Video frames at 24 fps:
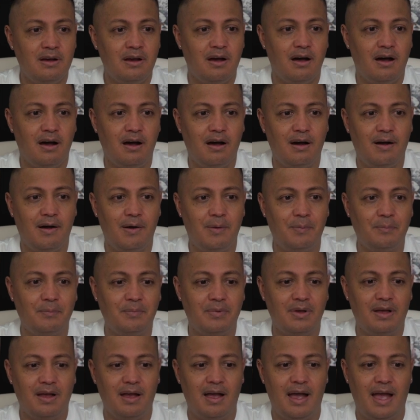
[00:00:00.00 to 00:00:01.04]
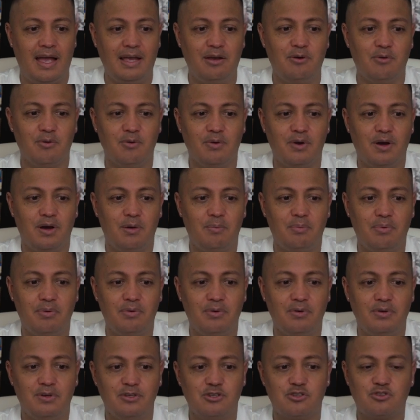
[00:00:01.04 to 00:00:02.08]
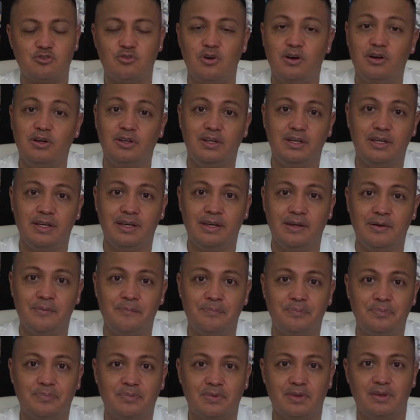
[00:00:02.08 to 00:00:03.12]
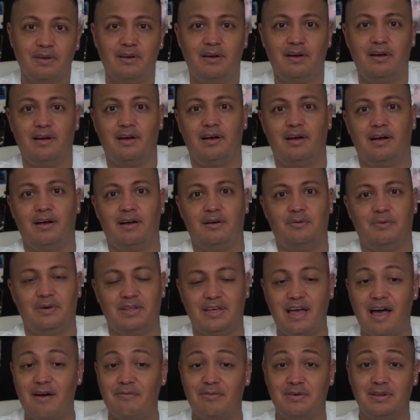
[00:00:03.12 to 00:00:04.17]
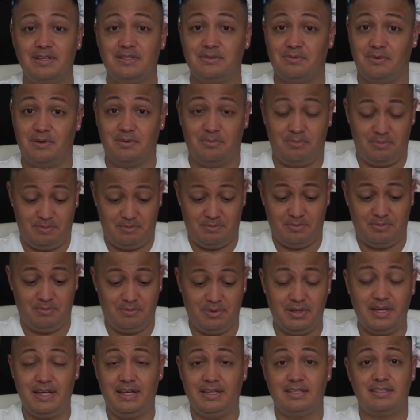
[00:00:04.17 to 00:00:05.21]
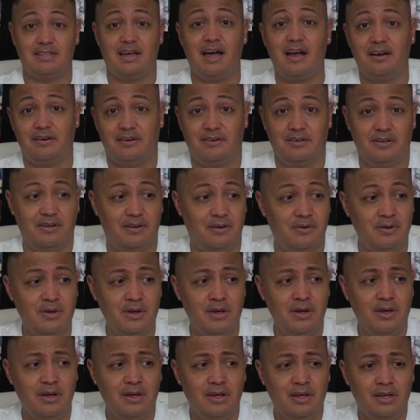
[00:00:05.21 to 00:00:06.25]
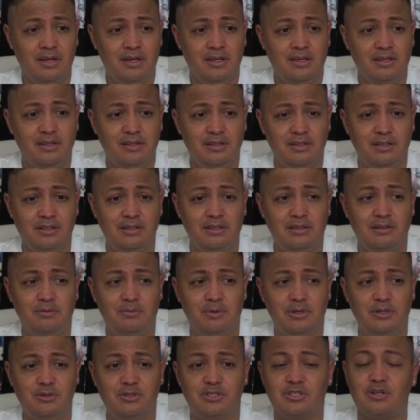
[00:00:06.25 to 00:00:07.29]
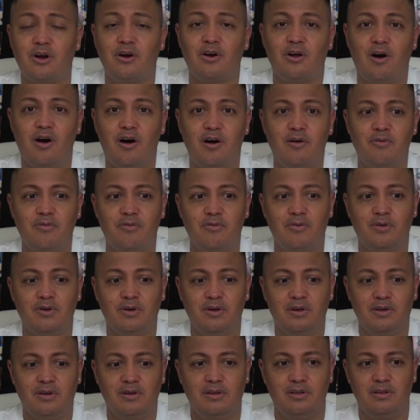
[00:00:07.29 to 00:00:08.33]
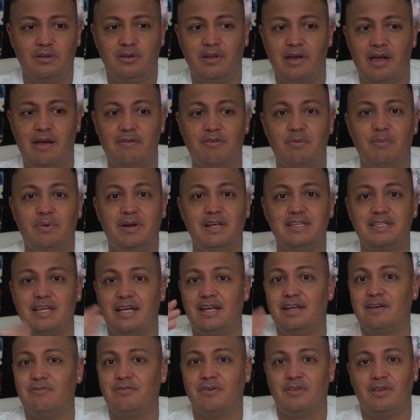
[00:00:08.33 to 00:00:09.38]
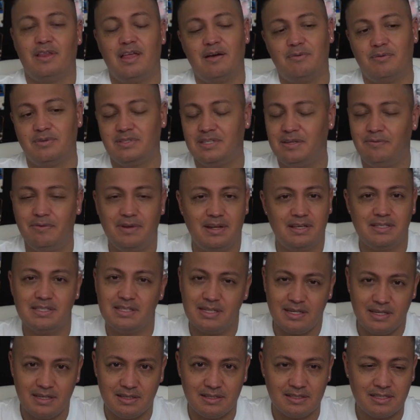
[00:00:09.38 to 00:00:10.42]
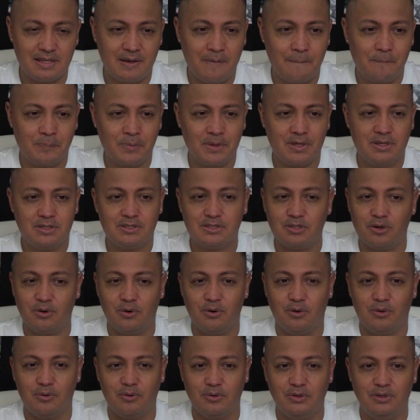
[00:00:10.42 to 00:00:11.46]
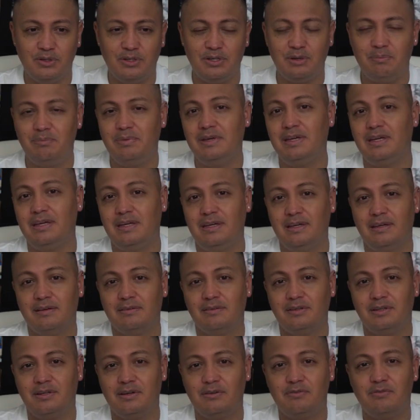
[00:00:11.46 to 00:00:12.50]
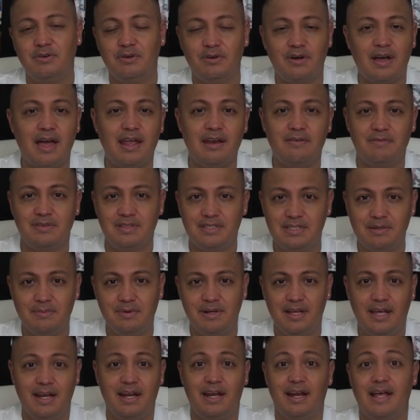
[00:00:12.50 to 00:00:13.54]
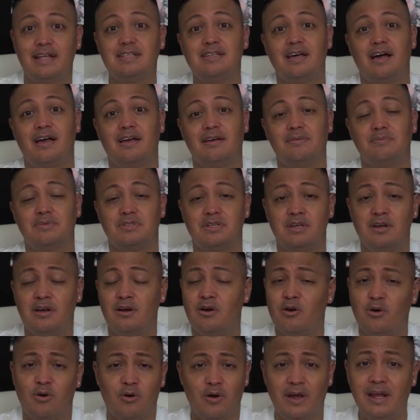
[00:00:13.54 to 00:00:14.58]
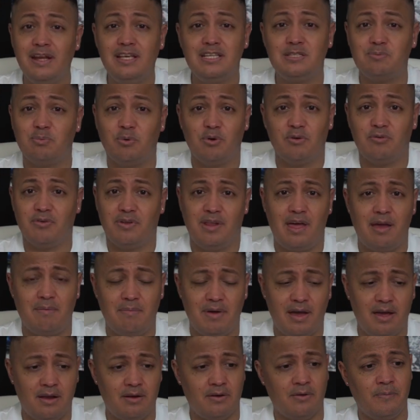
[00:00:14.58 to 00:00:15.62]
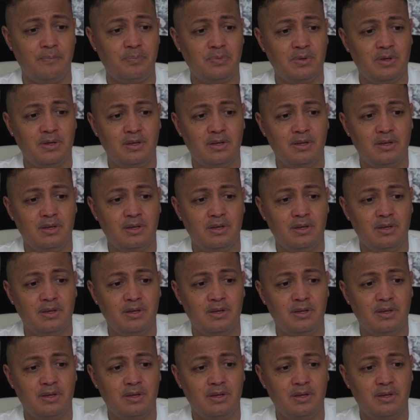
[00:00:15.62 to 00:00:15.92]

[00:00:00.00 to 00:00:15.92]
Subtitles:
I grew up struggling with confidence when playing soccer. You know, when you start off, everybody's at different levels, even as kids. So you could be, you could feel kind of intimidated at times, or any sport for that matter.